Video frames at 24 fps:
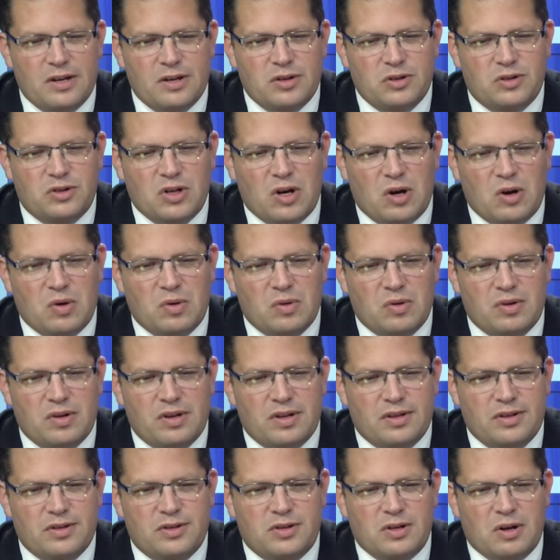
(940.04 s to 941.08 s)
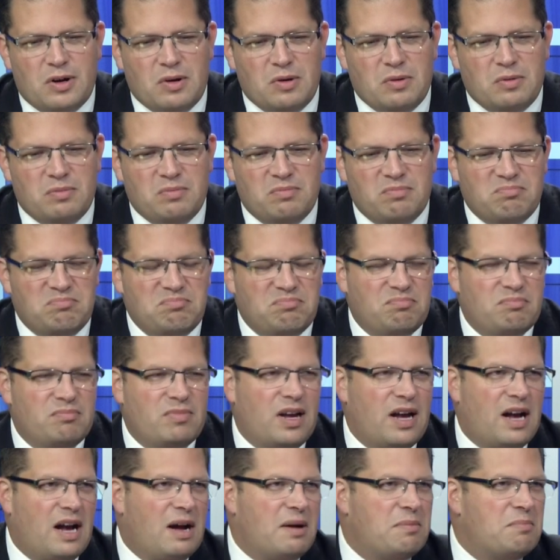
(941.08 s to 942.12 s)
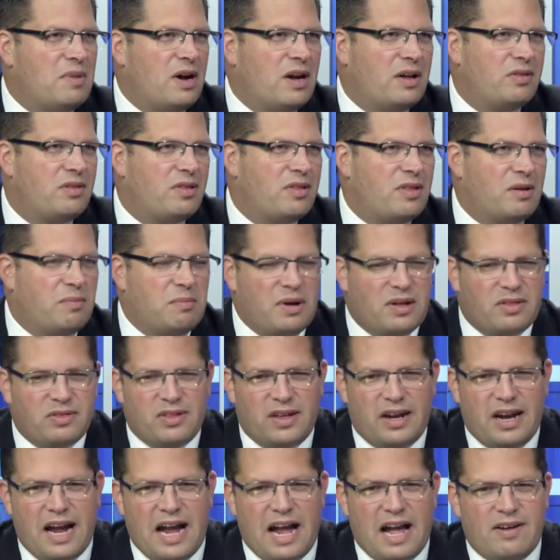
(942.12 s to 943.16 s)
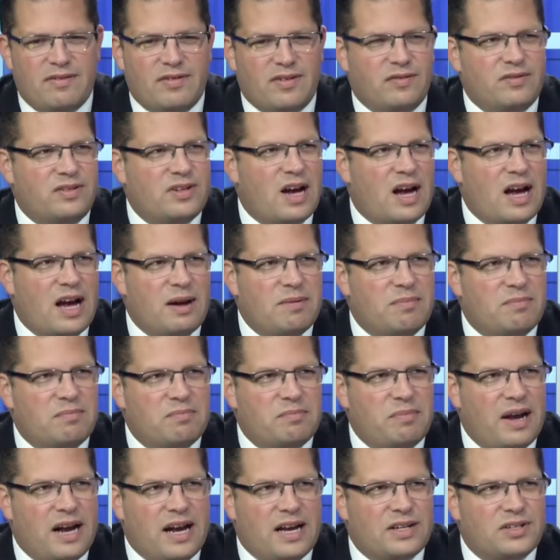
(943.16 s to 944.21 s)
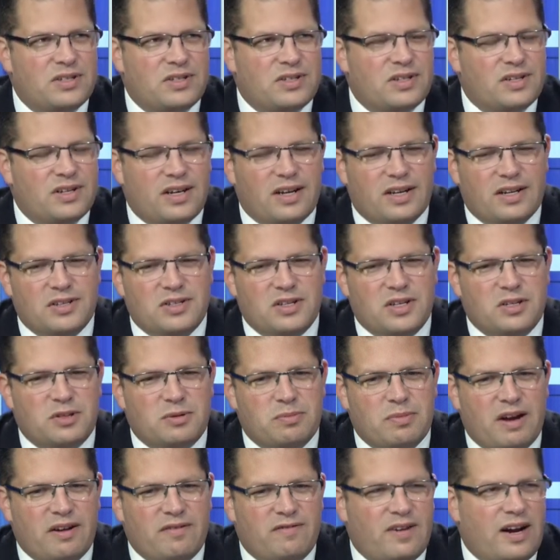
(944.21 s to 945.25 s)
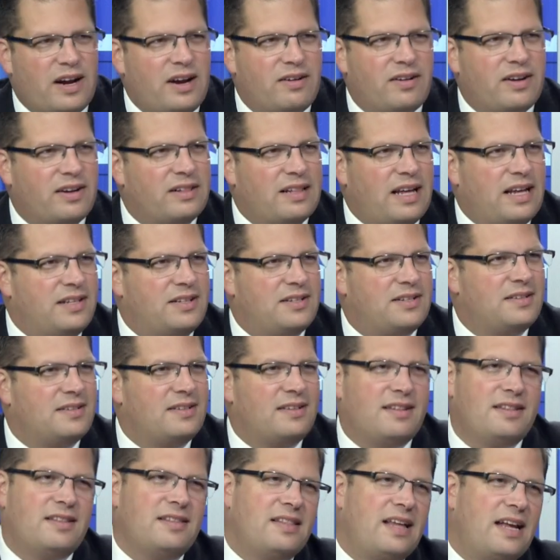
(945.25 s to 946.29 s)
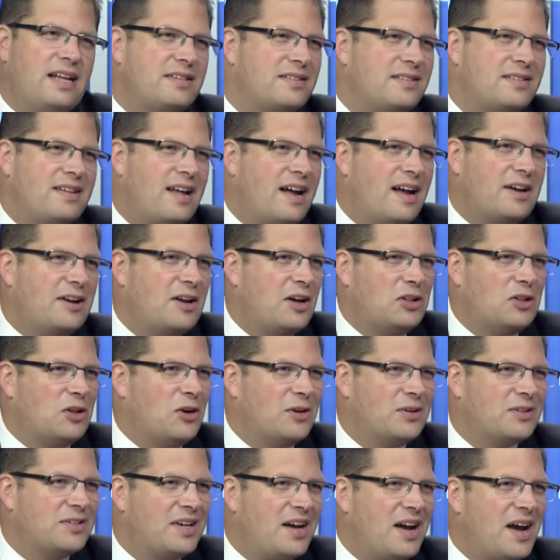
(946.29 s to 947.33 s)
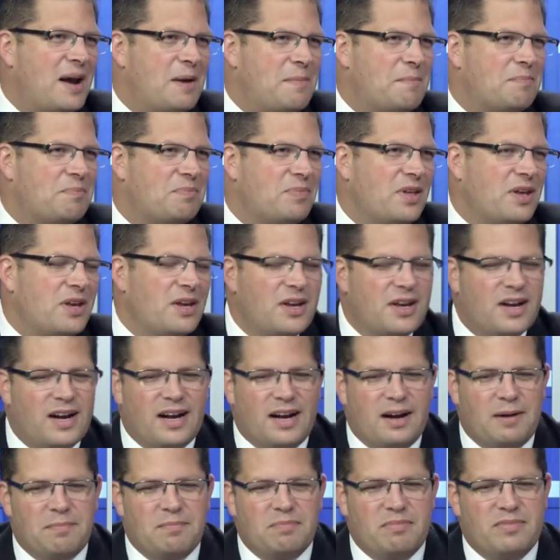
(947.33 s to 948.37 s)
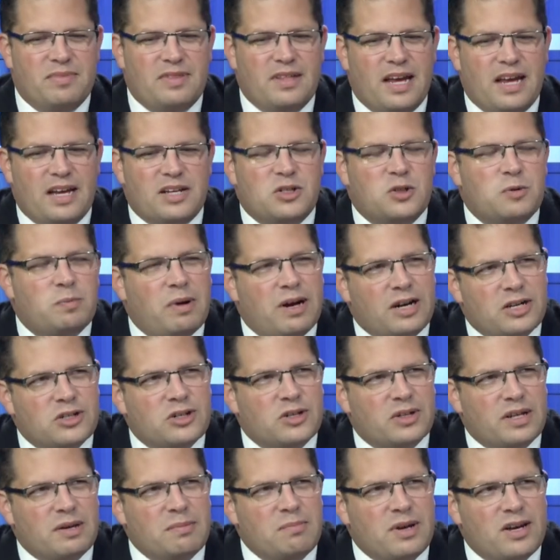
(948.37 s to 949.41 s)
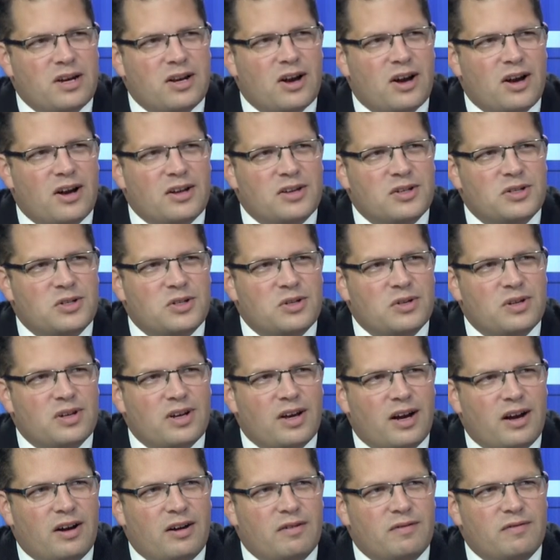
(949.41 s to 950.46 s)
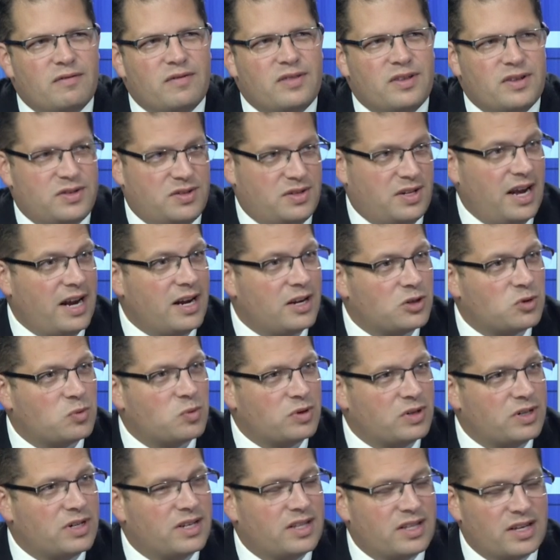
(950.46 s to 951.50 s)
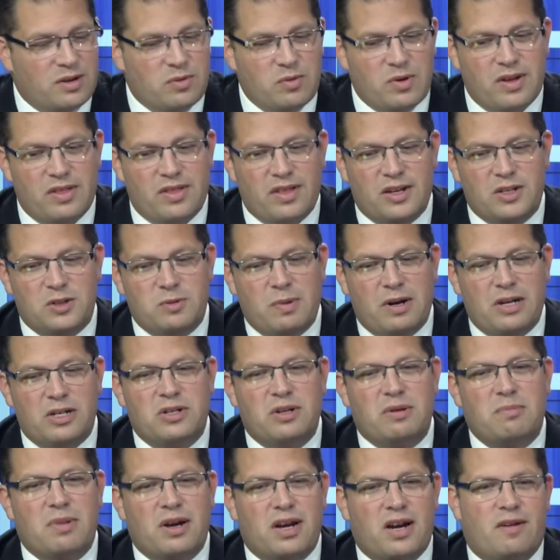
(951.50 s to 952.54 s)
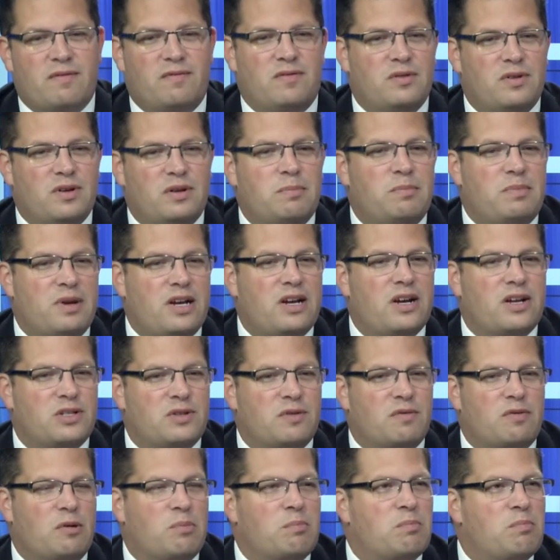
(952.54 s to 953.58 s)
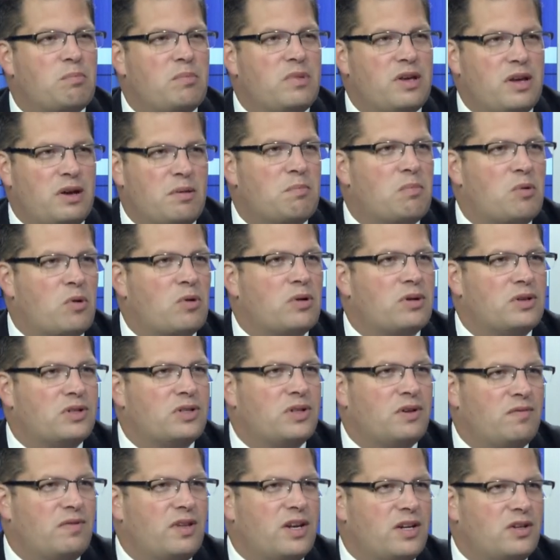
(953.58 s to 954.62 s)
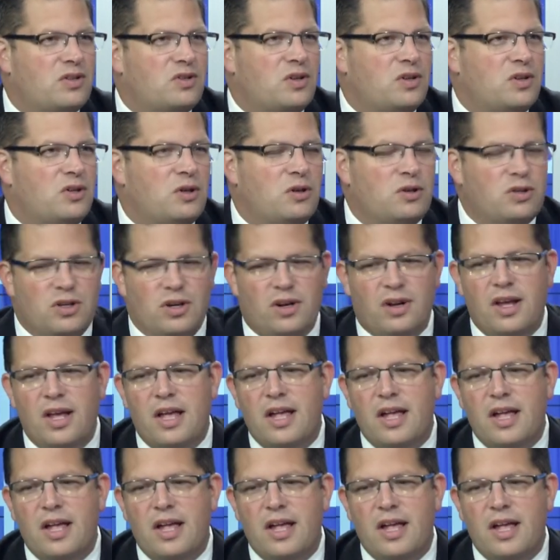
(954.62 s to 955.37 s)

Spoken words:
So a month and a half of time passed since my firing, that's not a long time, especially because of the stakes we're dealing with, especially because of the importance of the institution.